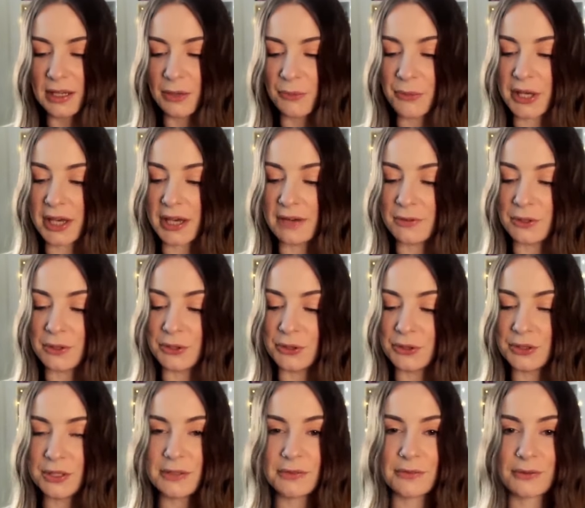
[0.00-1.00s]
We have
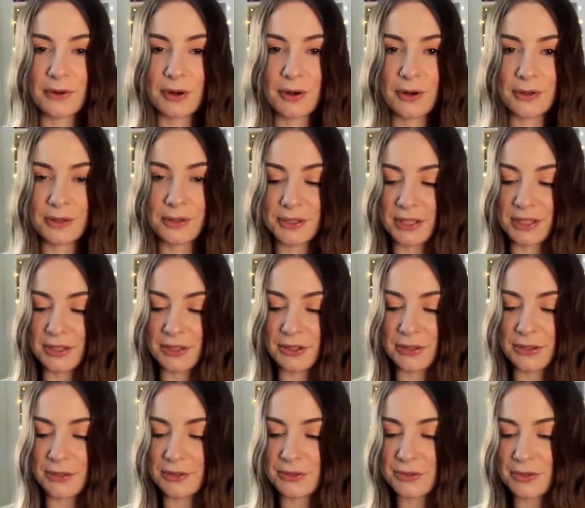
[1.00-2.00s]
Uni Frog looking
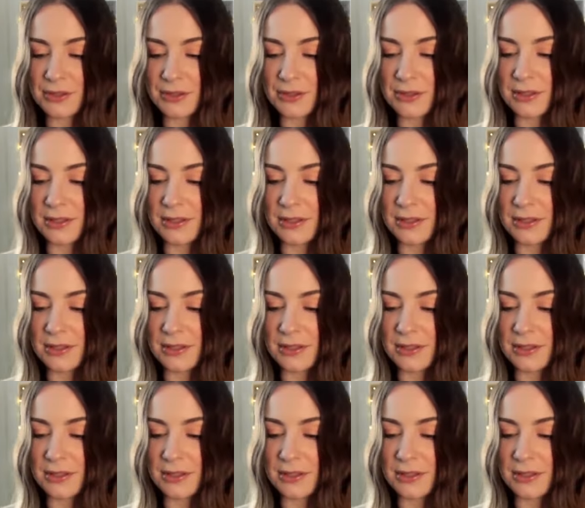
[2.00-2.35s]
cute,